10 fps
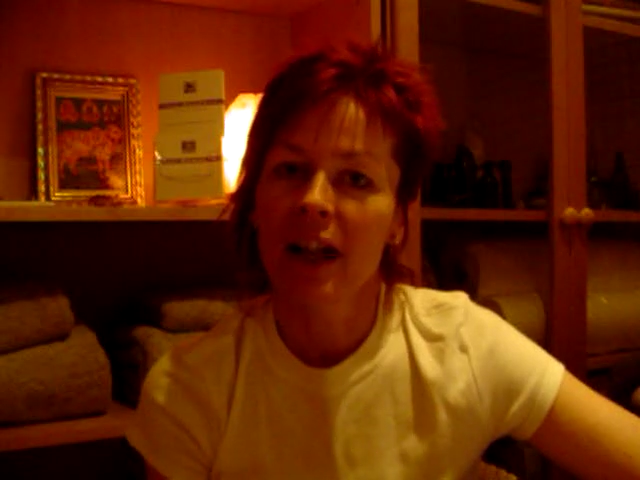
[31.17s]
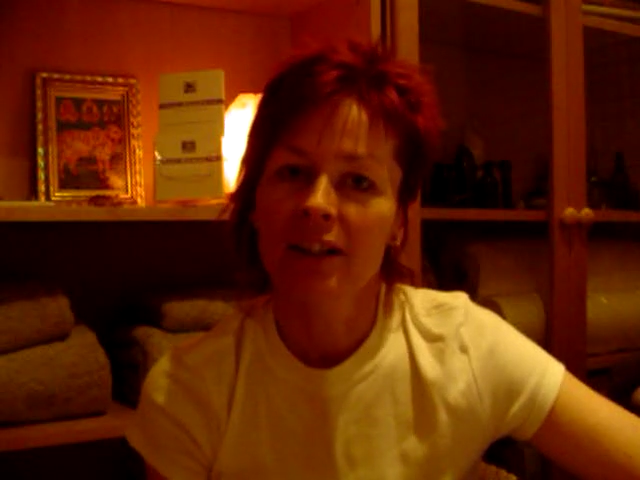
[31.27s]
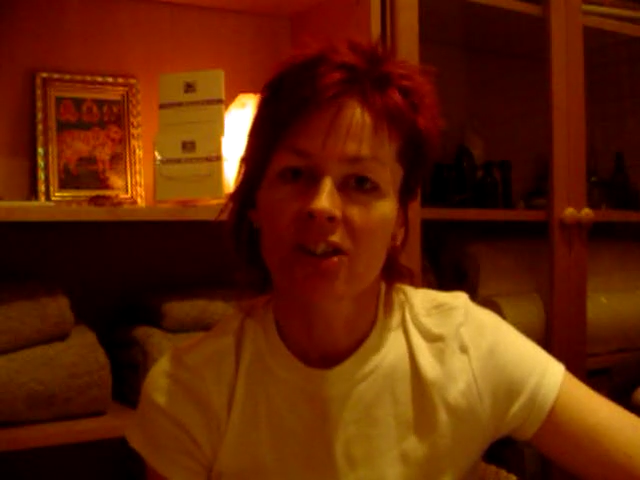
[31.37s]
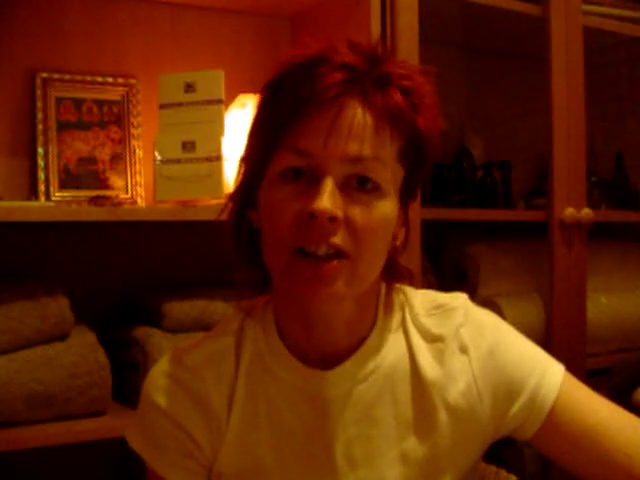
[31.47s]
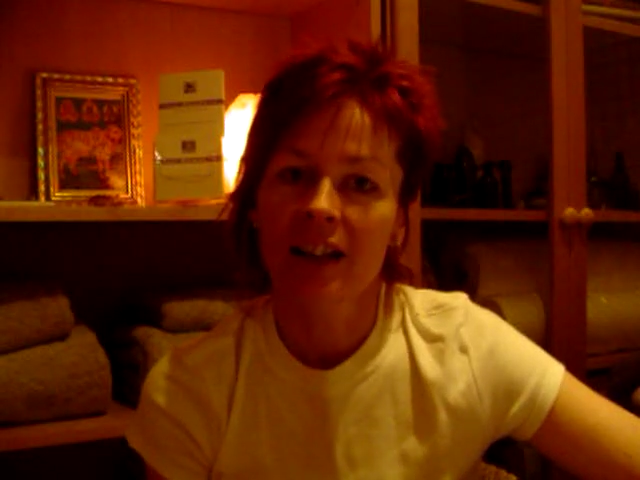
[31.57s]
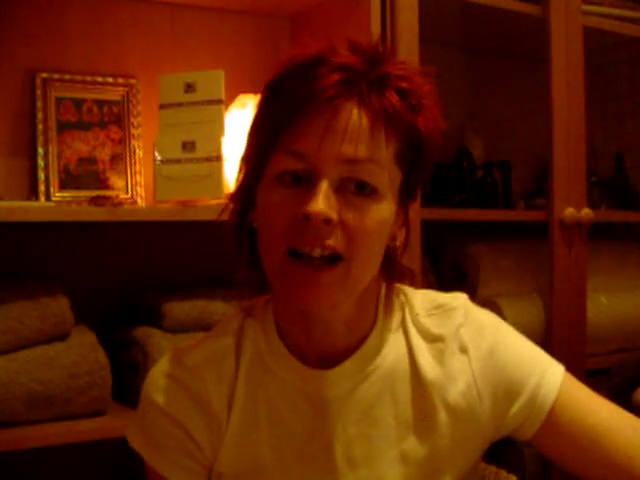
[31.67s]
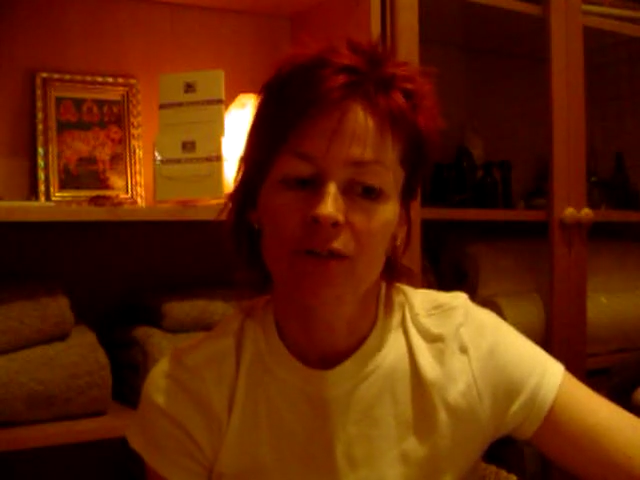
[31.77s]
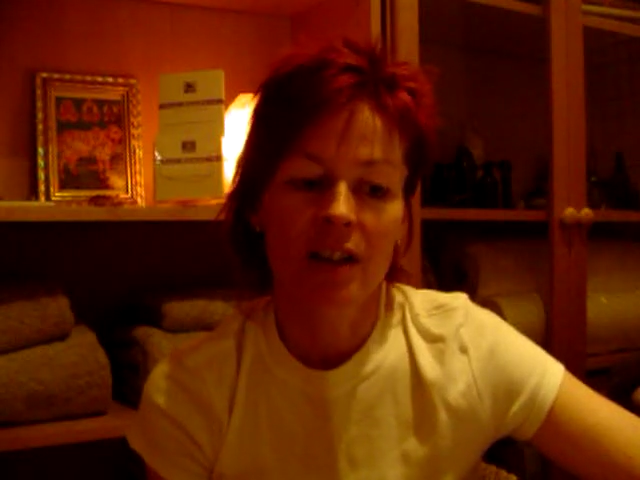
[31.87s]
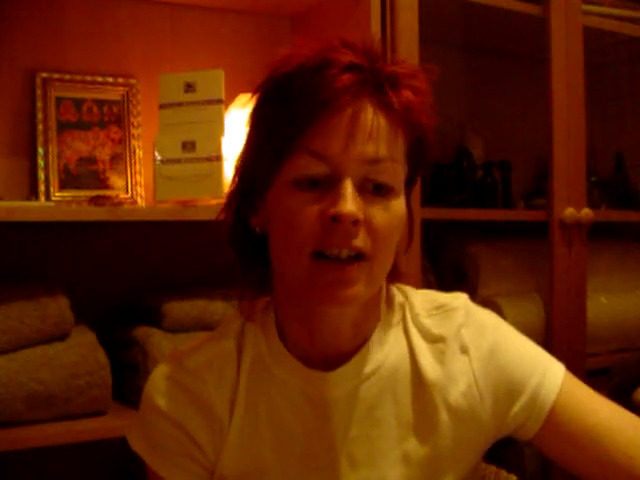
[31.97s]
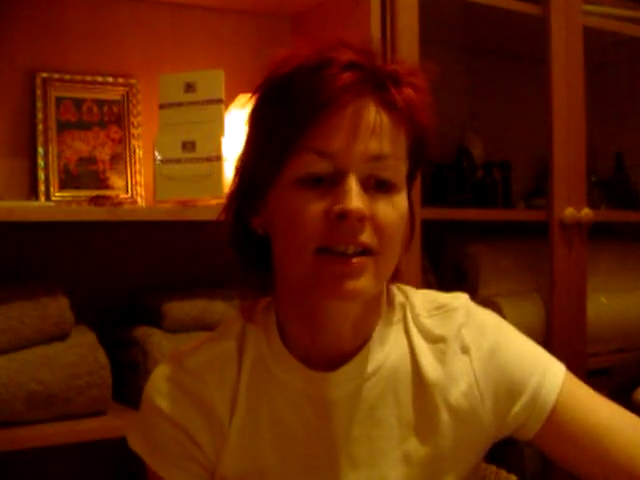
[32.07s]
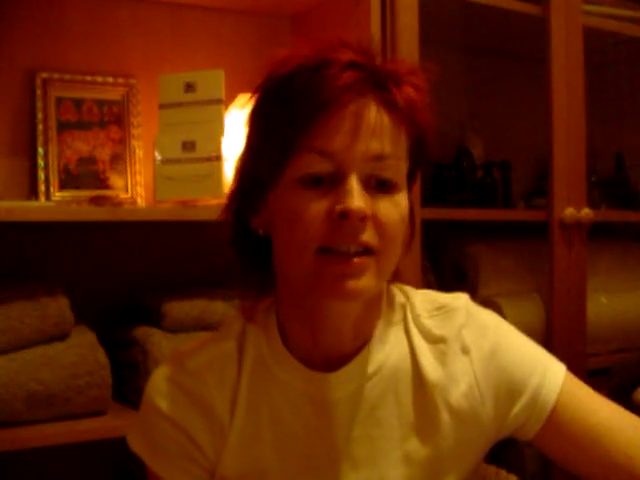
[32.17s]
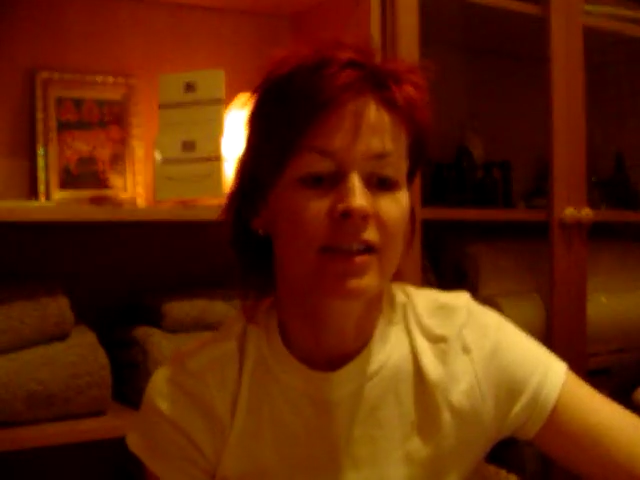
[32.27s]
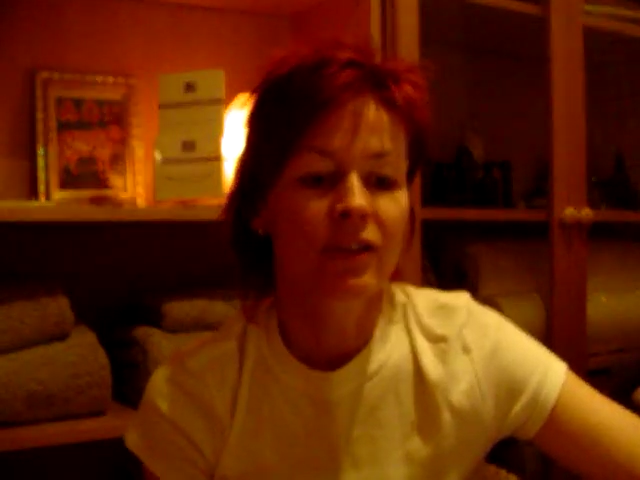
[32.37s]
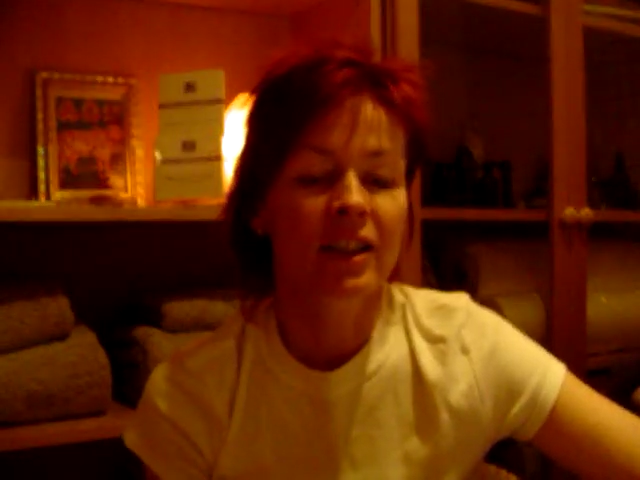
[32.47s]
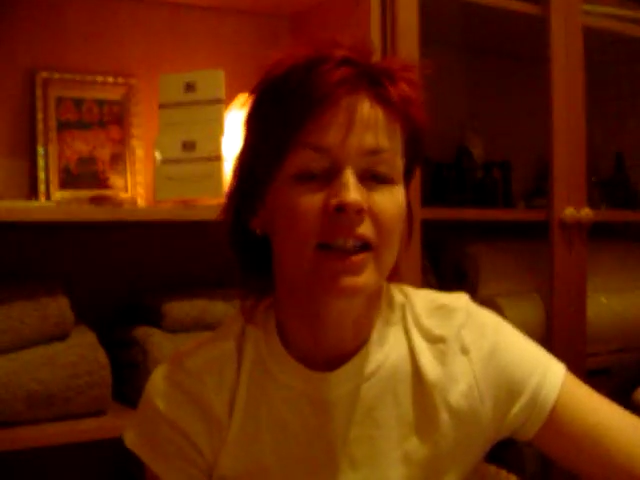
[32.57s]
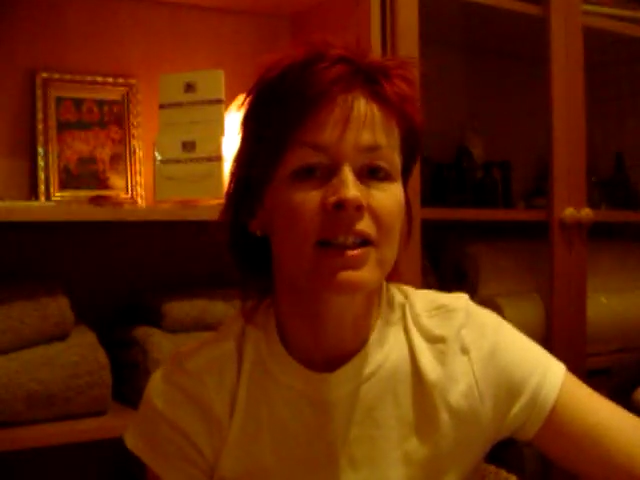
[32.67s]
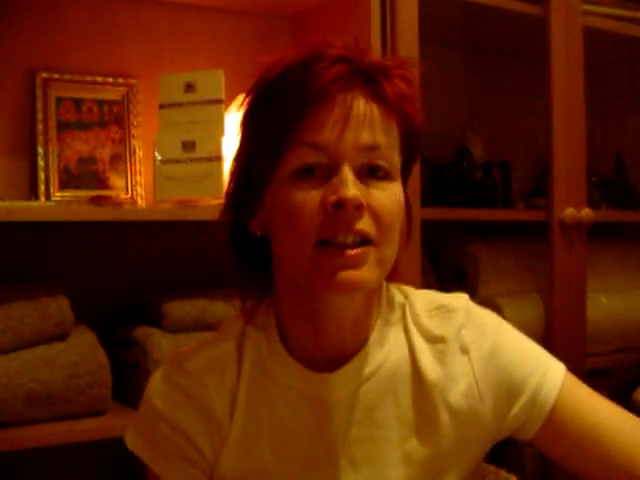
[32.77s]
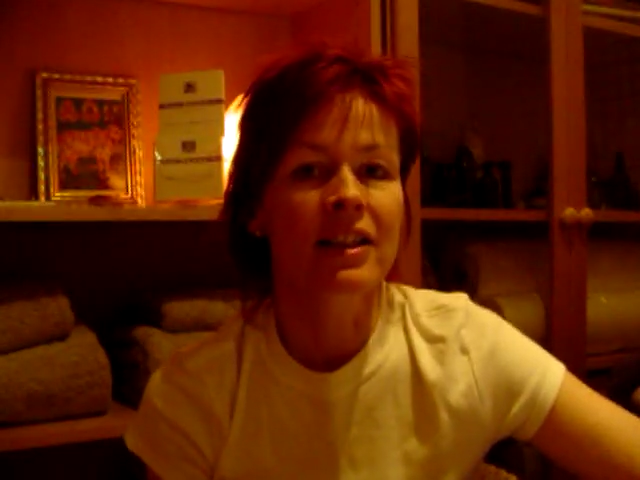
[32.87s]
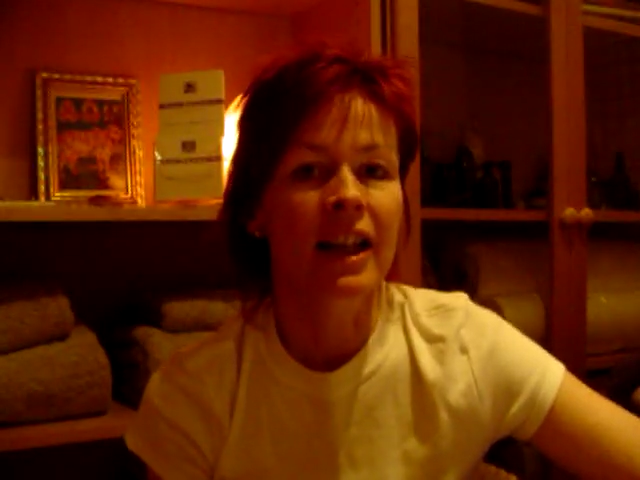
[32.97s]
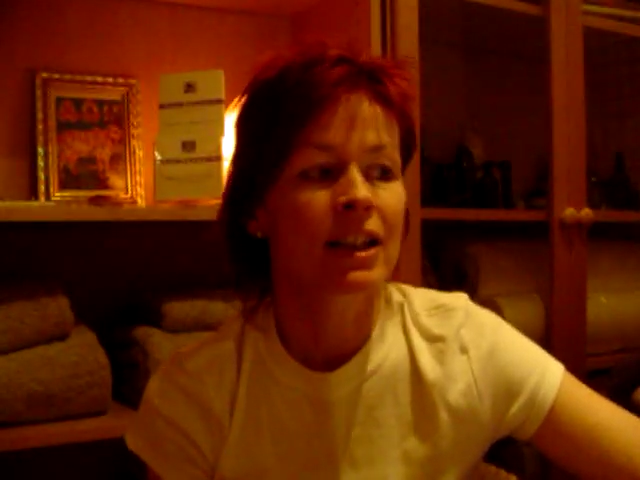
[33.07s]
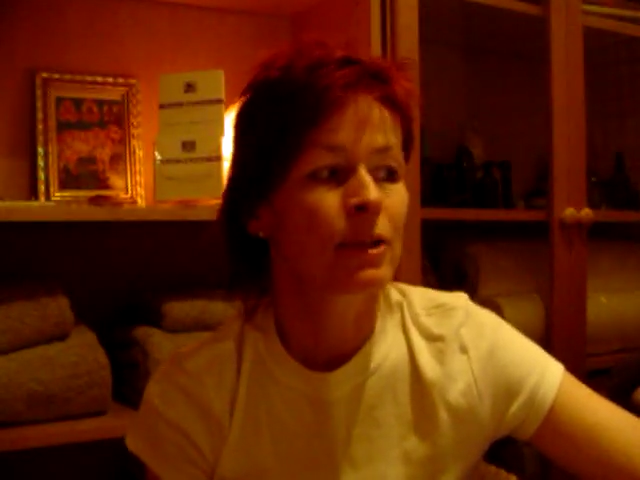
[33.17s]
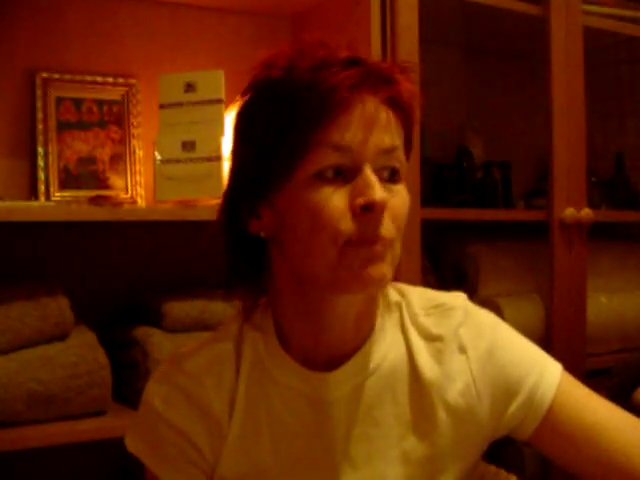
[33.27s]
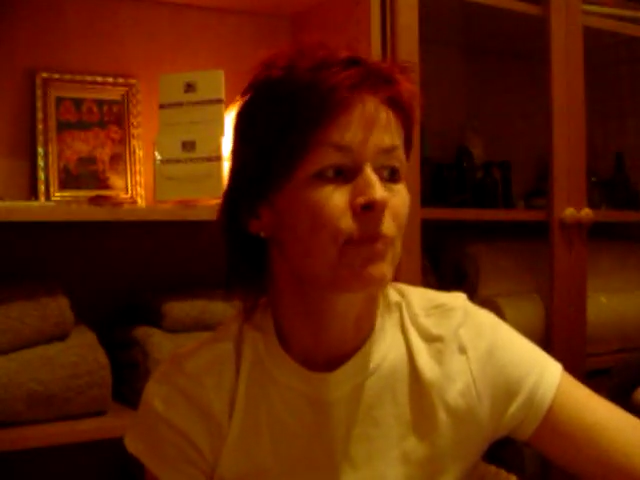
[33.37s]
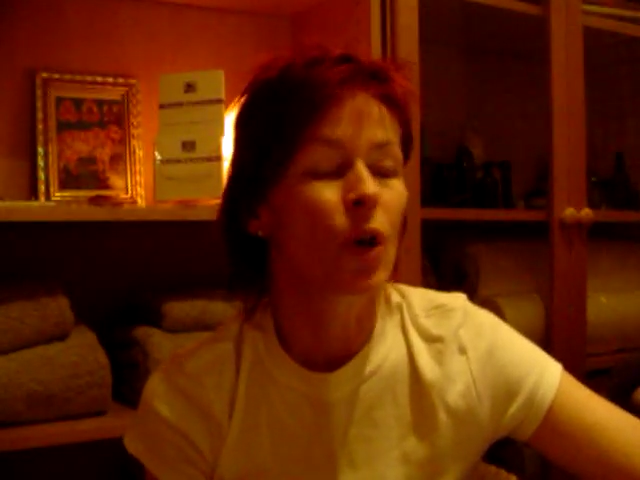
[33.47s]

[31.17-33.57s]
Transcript: actually advertised this on the internet